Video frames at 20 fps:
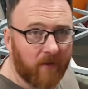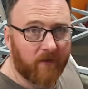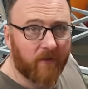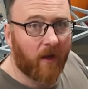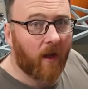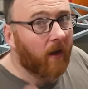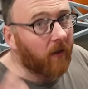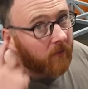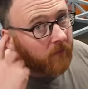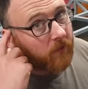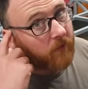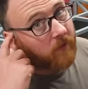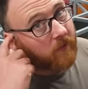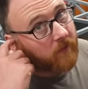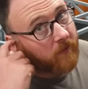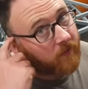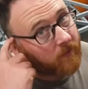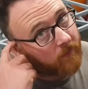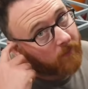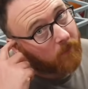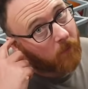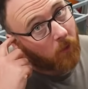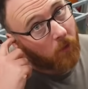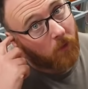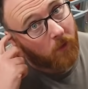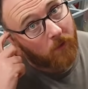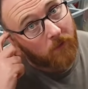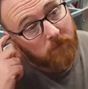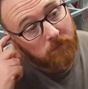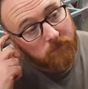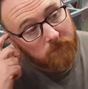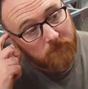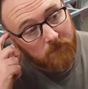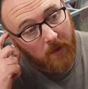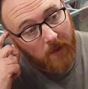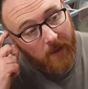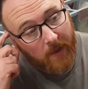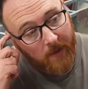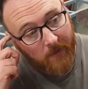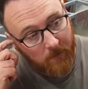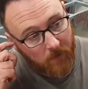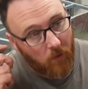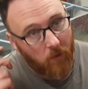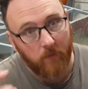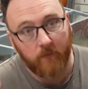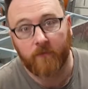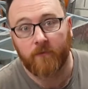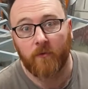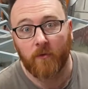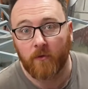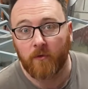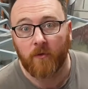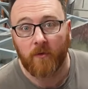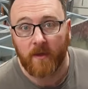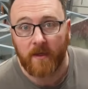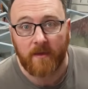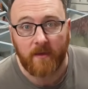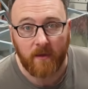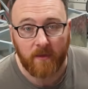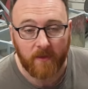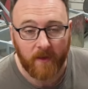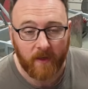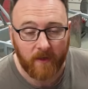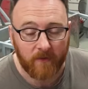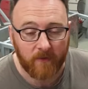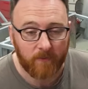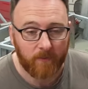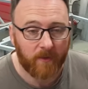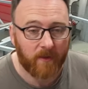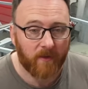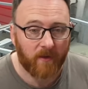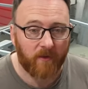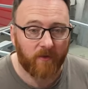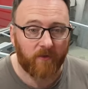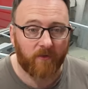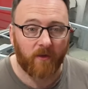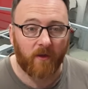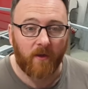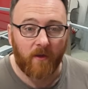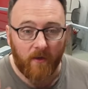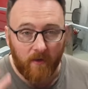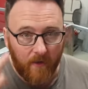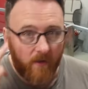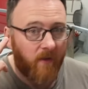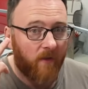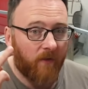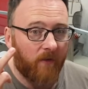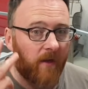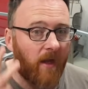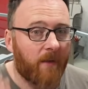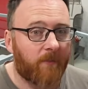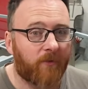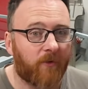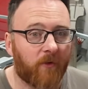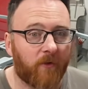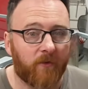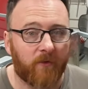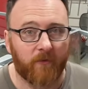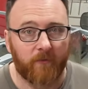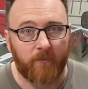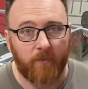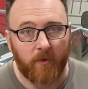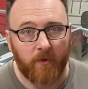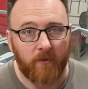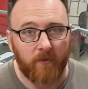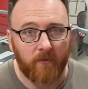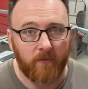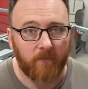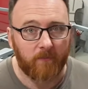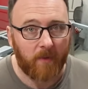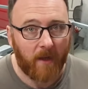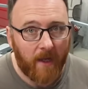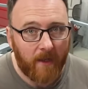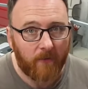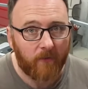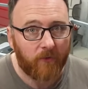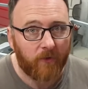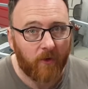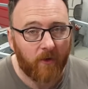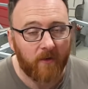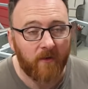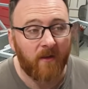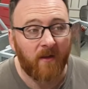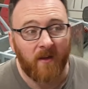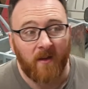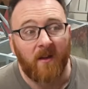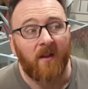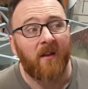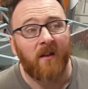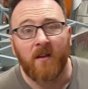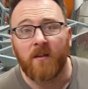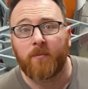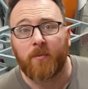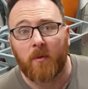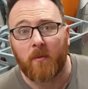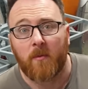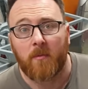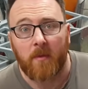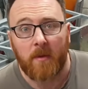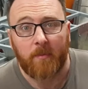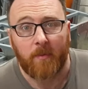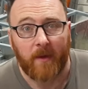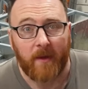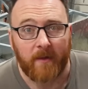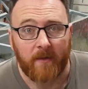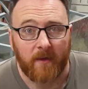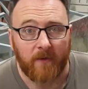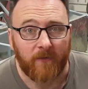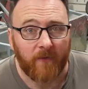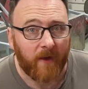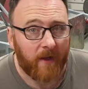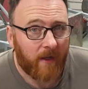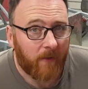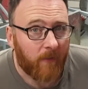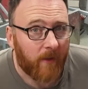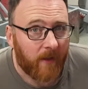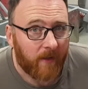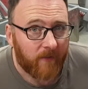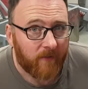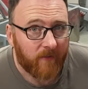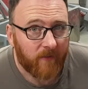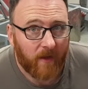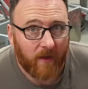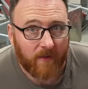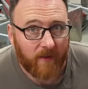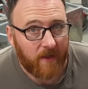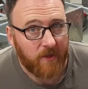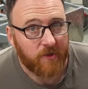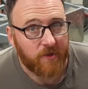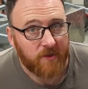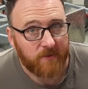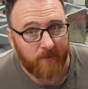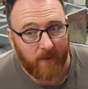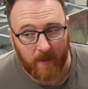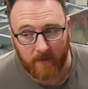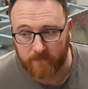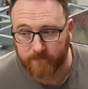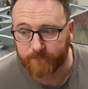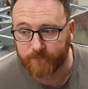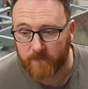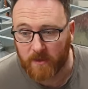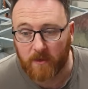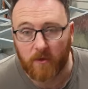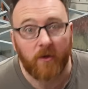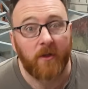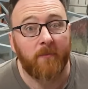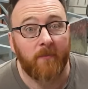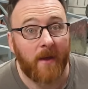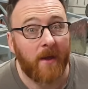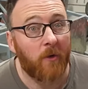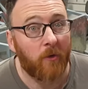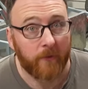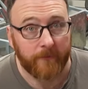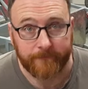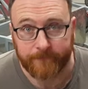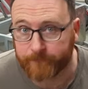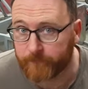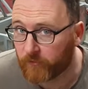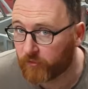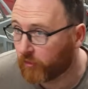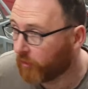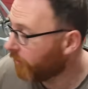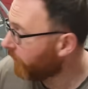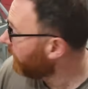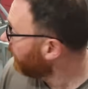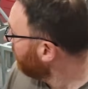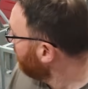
start doing some more non-floor related things because 3 episodes of putting panels on is probably plenty for anyone's attention span, including my own. So